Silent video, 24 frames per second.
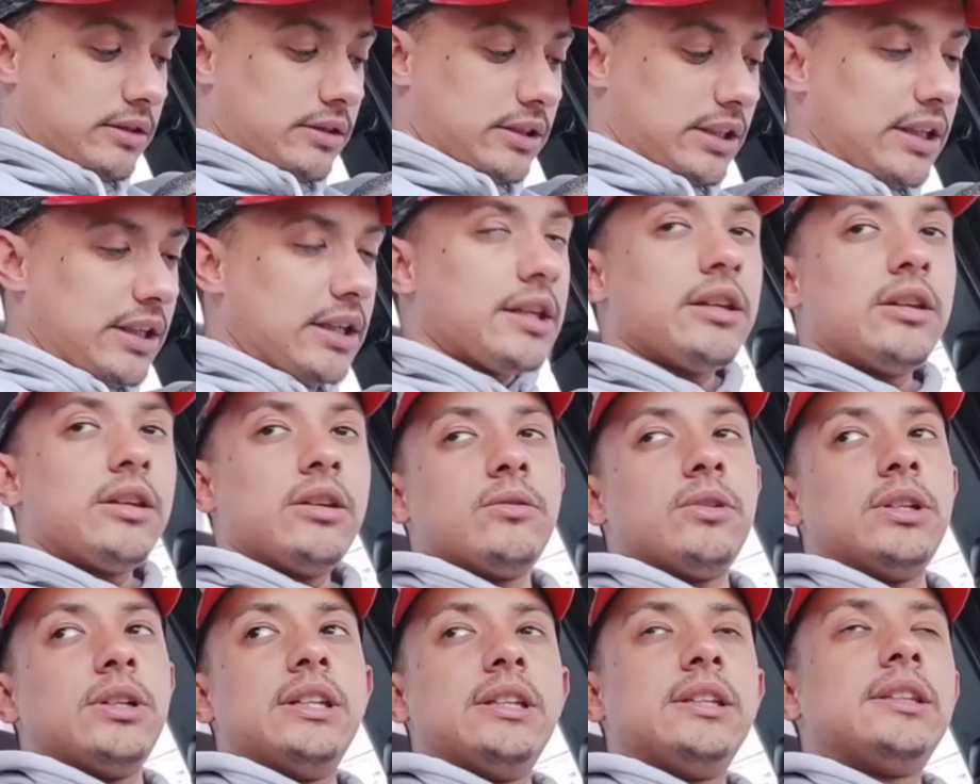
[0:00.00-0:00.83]
taking
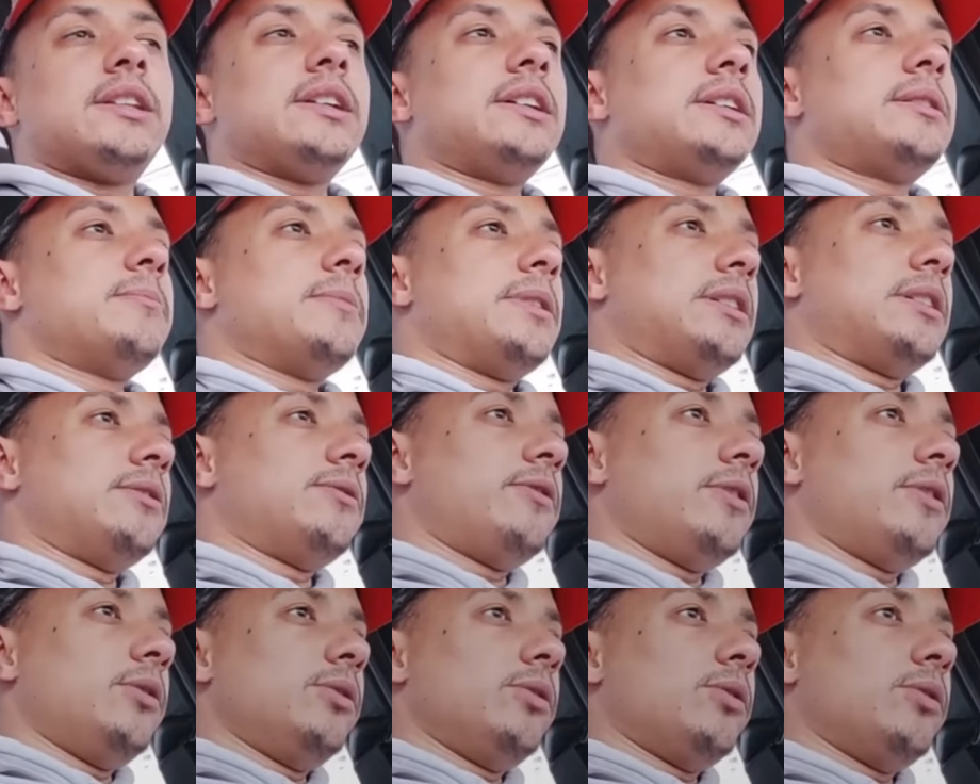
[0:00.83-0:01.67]
your intake
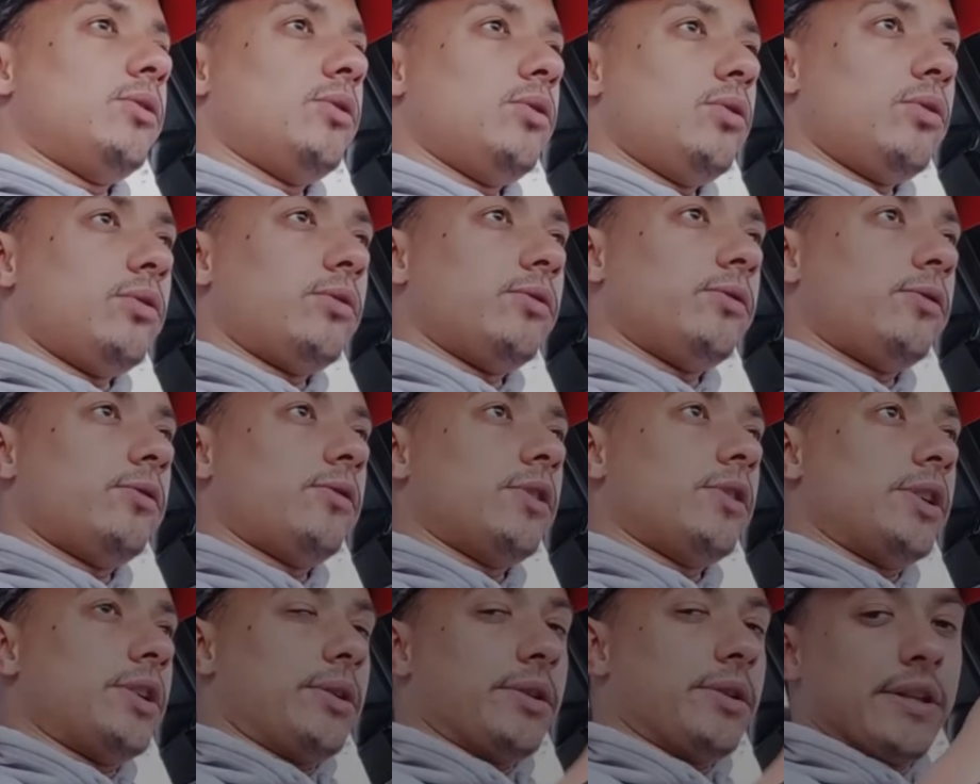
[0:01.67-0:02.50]
manifold off
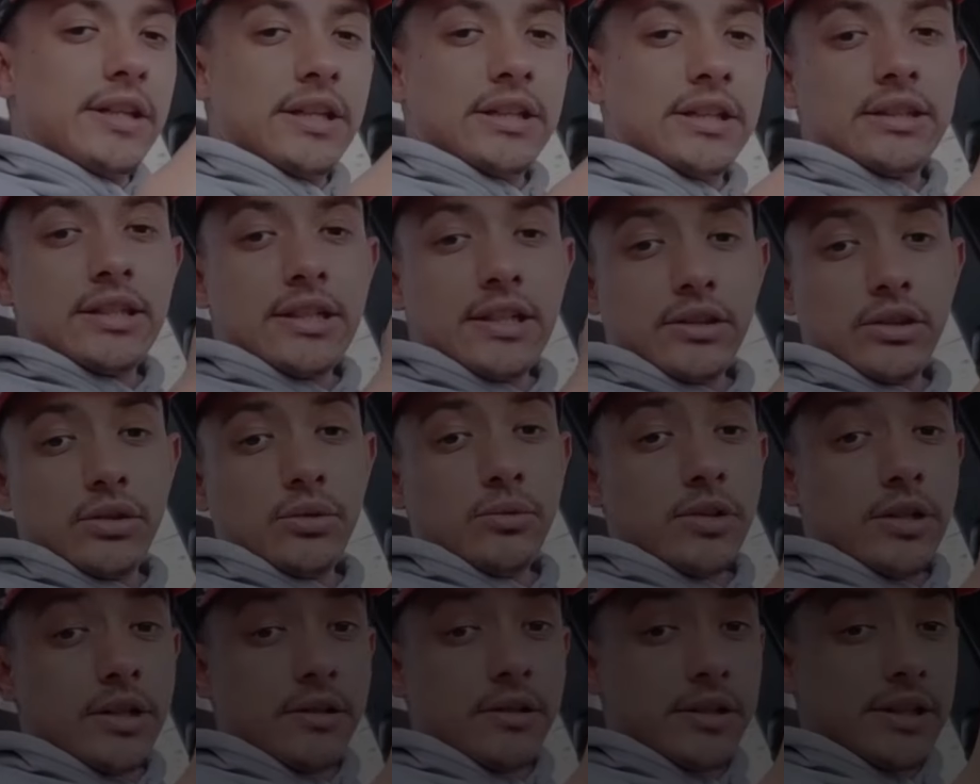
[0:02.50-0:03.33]
rather than trying to
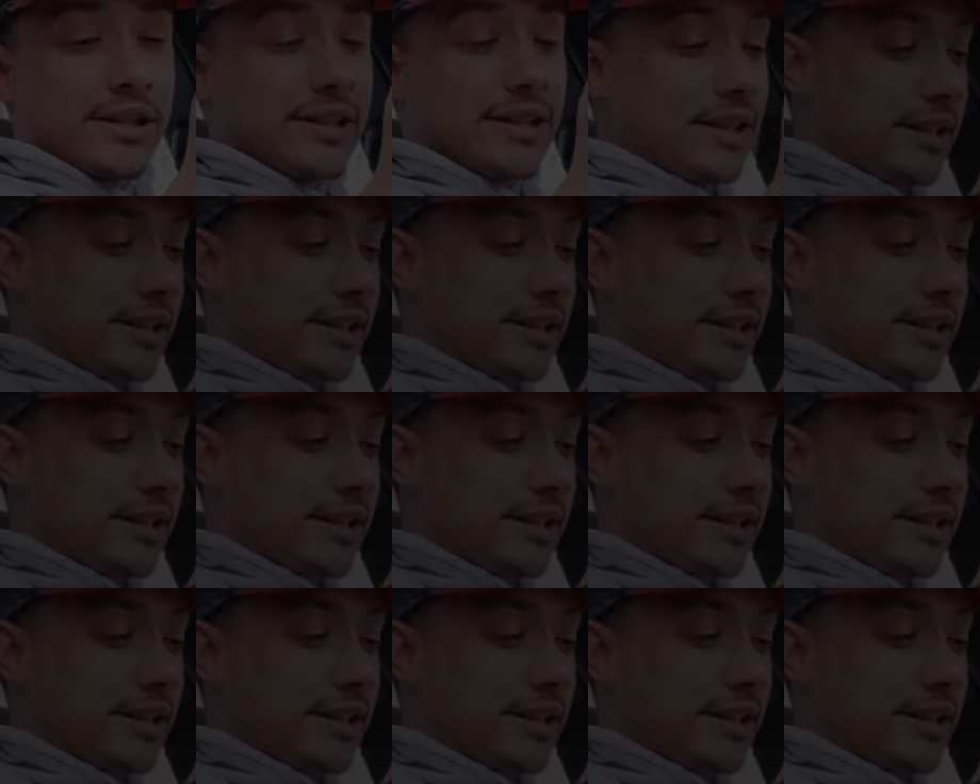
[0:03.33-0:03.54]
work on it